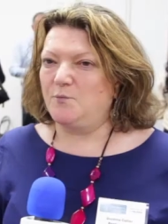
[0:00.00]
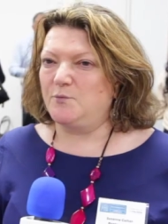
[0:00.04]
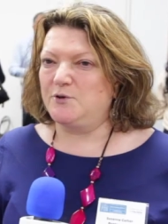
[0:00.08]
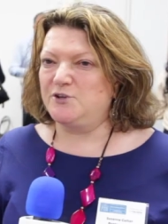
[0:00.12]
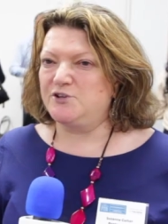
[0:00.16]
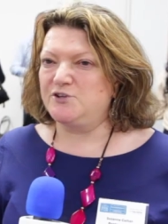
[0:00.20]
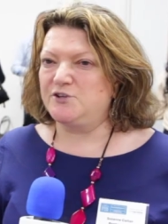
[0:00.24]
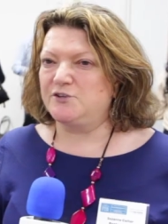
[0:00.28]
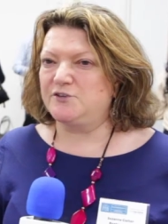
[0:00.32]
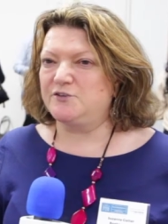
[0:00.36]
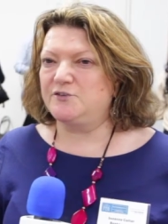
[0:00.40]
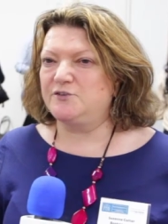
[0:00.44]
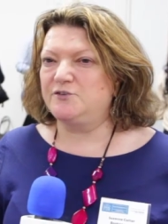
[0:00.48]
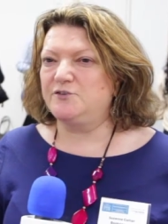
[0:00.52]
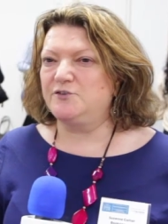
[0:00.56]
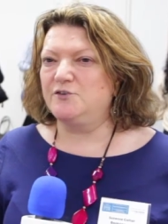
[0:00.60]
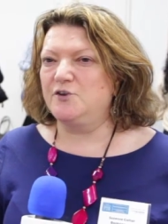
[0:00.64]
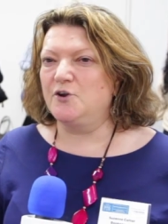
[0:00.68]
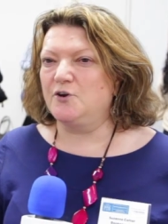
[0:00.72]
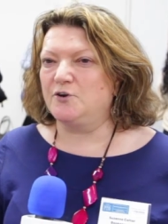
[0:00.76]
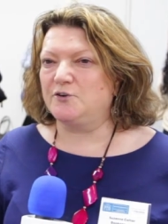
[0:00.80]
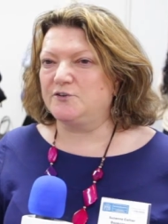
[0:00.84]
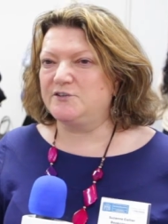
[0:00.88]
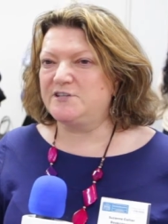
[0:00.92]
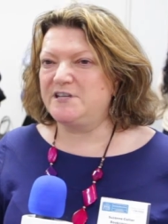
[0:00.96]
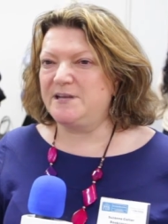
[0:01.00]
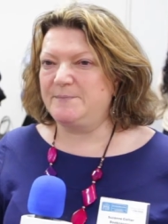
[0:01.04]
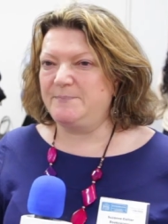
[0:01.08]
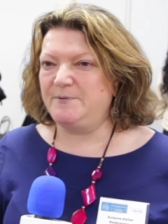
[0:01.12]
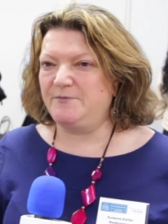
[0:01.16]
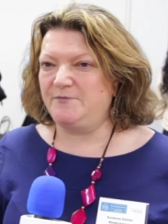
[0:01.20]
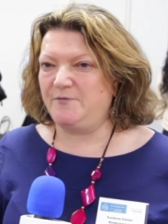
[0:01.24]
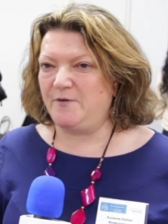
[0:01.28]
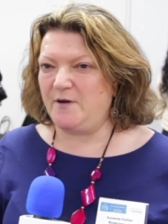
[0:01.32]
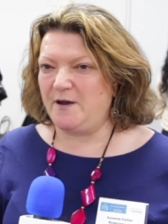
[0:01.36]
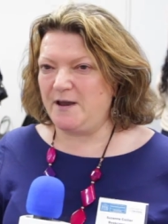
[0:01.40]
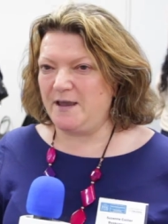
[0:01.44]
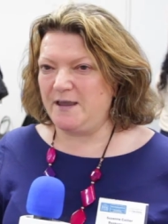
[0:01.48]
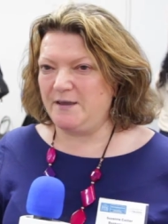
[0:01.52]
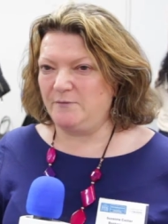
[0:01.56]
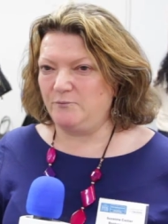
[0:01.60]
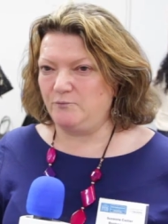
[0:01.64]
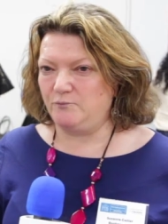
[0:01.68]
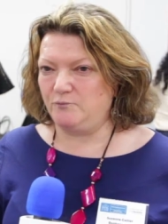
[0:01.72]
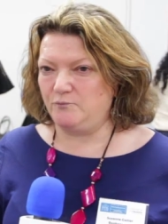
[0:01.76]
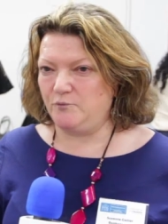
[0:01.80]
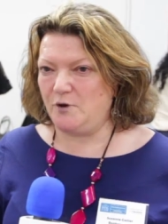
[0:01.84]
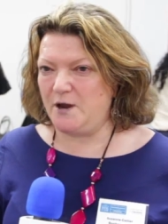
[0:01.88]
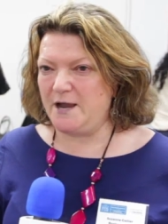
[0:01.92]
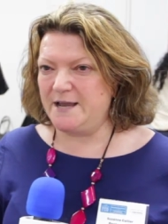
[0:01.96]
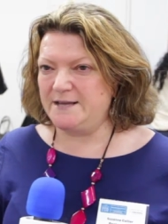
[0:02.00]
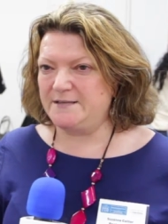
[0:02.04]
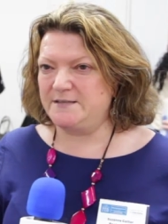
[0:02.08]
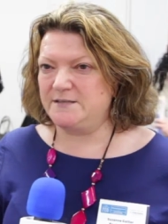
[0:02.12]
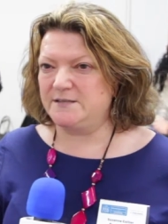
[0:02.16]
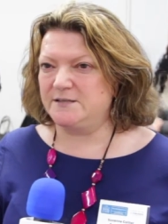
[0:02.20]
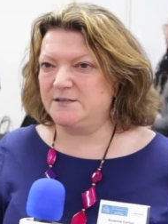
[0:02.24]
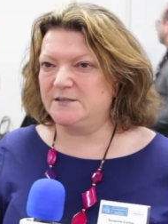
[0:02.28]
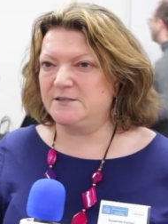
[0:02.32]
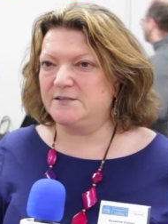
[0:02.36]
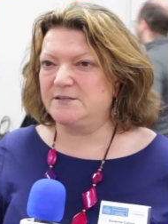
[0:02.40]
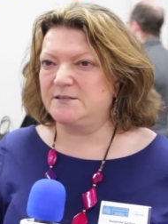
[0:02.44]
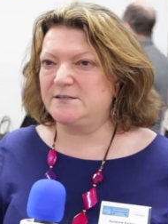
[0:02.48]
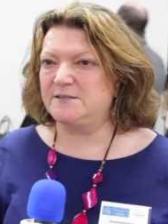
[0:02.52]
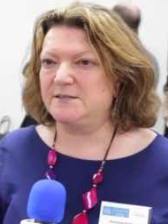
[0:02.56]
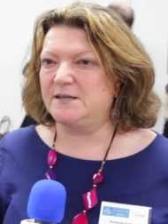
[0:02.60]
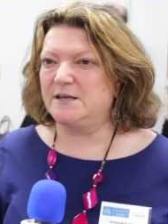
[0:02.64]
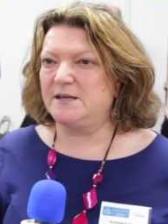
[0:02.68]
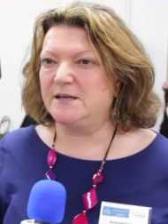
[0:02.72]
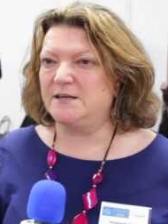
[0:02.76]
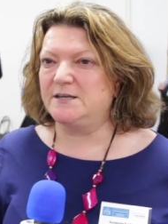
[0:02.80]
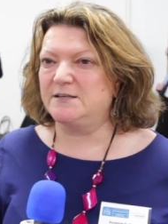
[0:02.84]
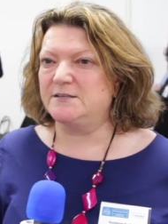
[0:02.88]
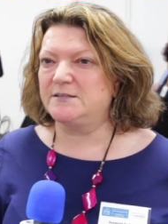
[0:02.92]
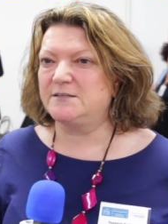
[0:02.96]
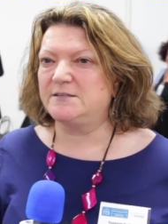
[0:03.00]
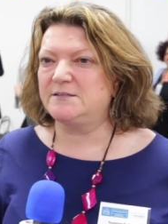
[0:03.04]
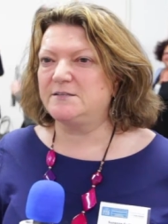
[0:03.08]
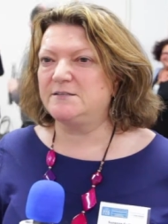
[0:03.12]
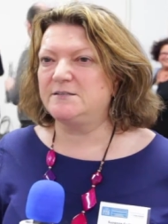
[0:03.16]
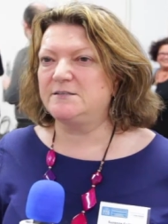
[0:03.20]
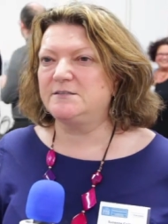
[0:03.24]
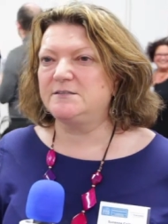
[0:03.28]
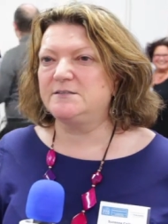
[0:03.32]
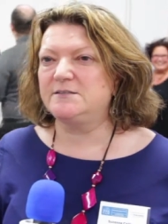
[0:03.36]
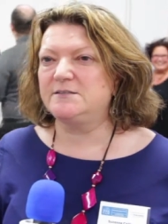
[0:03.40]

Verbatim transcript: We should not typify writers as